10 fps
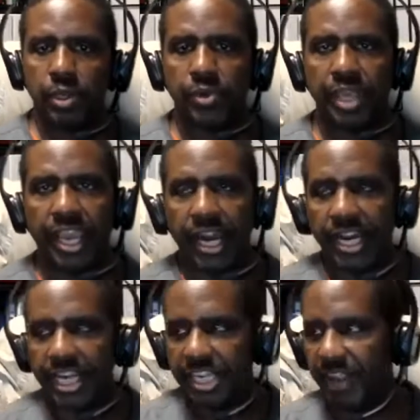Okay,
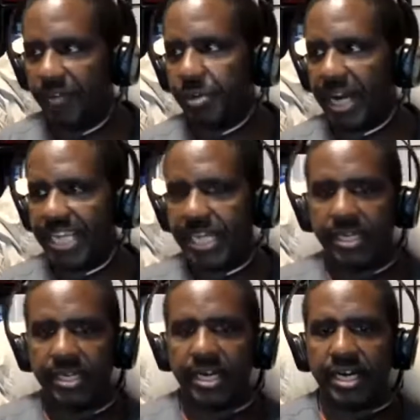good evening, everybody.
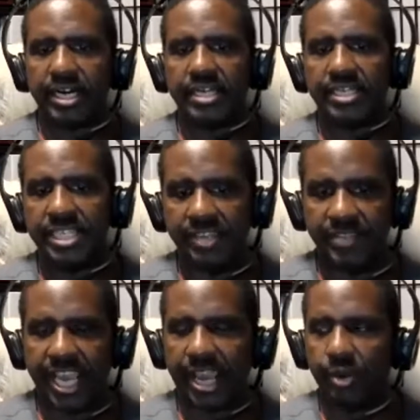Good
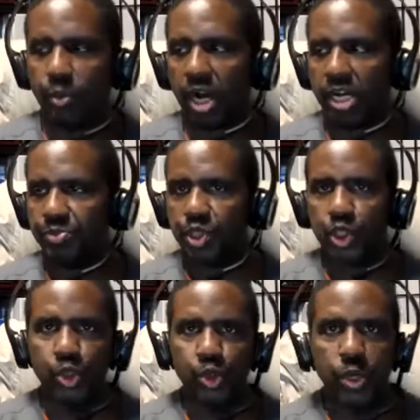evening, and welcome
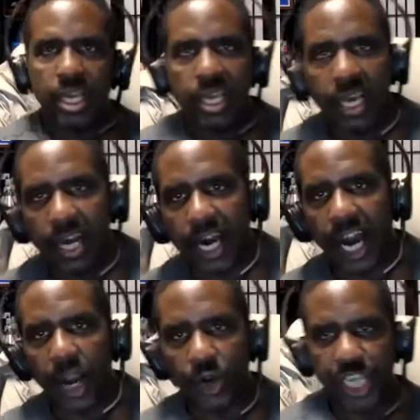to
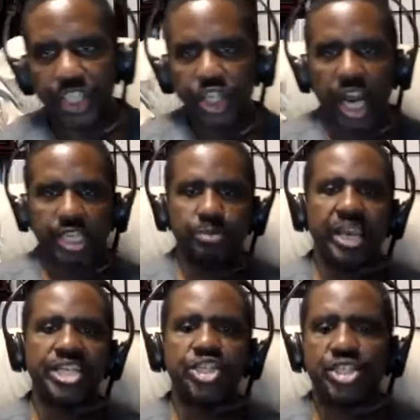our niche
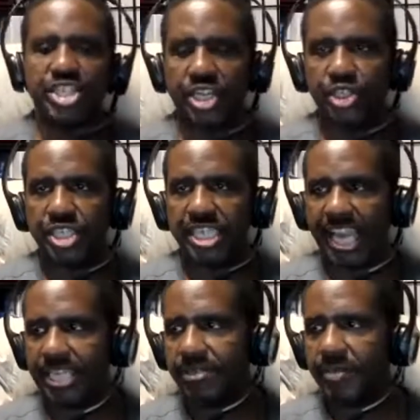occupation session
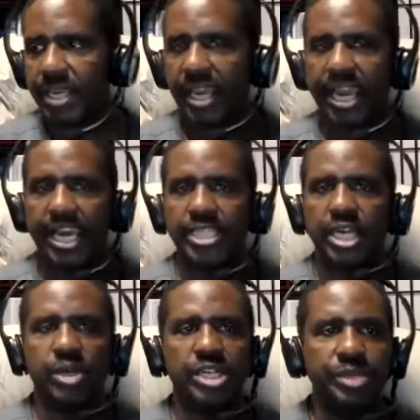tonight. And we're
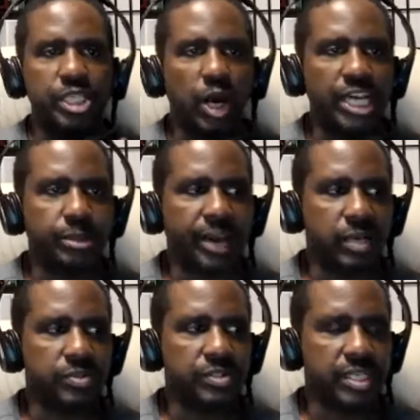going to be talking
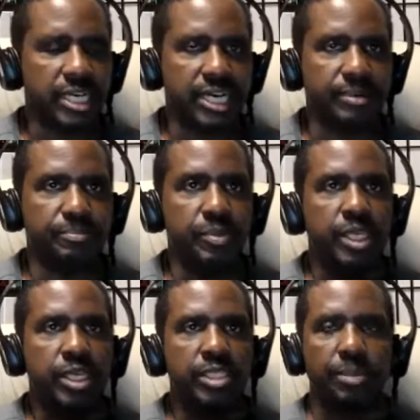about
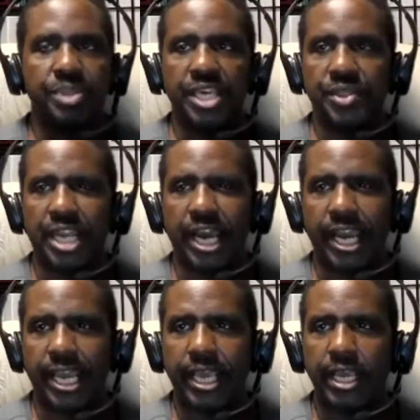something that
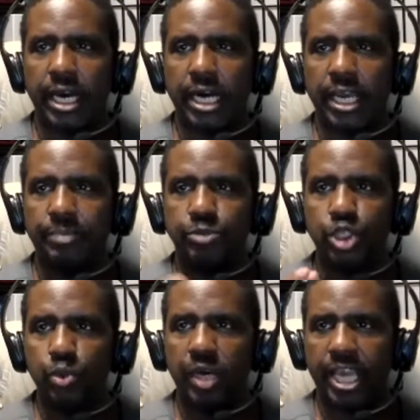I am
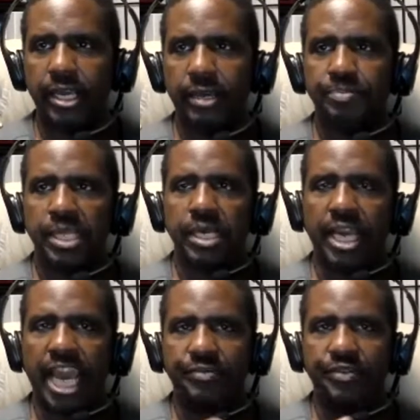doing,
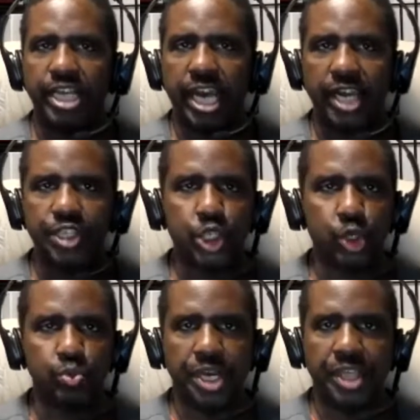kind of in
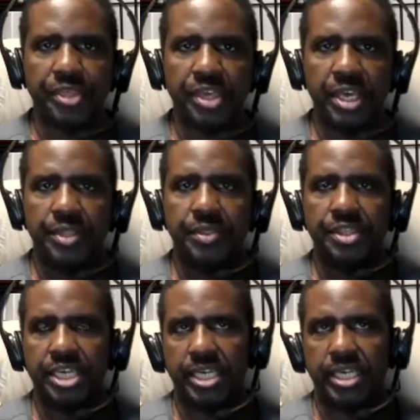concert with
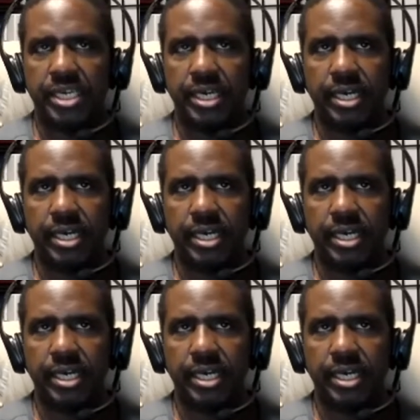the